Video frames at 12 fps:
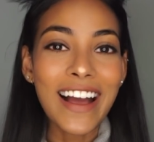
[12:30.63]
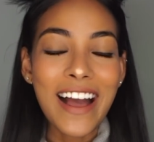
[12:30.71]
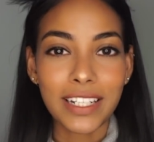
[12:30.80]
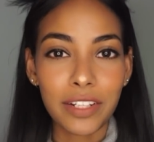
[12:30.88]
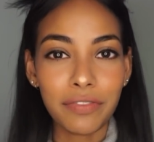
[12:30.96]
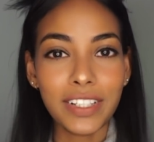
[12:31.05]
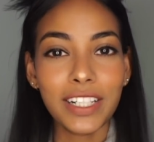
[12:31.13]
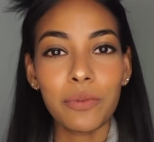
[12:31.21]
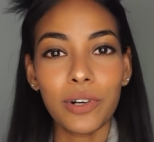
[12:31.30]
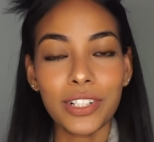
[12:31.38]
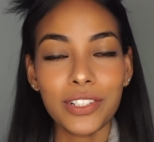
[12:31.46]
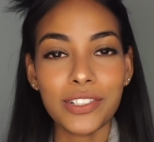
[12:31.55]
I definitely
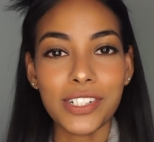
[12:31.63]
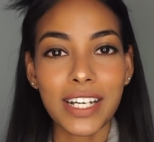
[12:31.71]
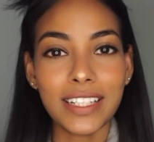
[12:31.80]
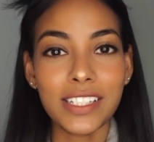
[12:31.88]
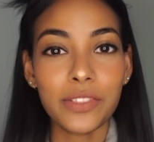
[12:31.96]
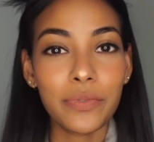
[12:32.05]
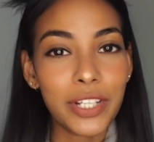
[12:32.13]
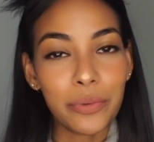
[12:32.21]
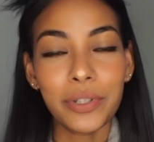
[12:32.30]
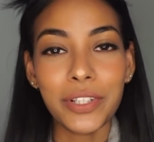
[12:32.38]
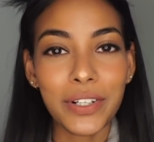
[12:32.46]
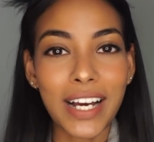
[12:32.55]
wanted to share this video
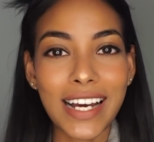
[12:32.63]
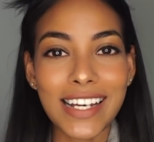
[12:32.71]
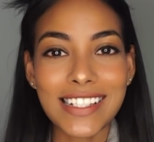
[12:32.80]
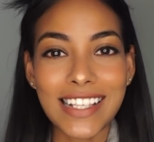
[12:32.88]
with you guys,